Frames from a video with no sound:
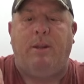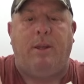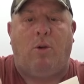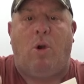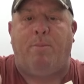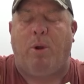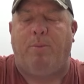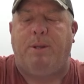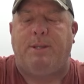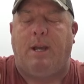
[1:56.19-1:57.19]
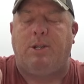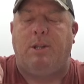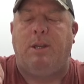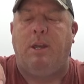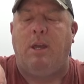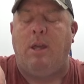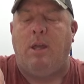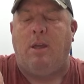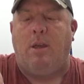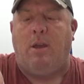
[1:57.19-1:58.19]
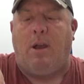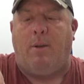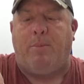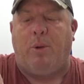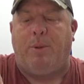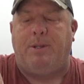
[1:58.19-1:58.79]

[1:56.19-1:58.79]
They're all Burpees actually, Burpee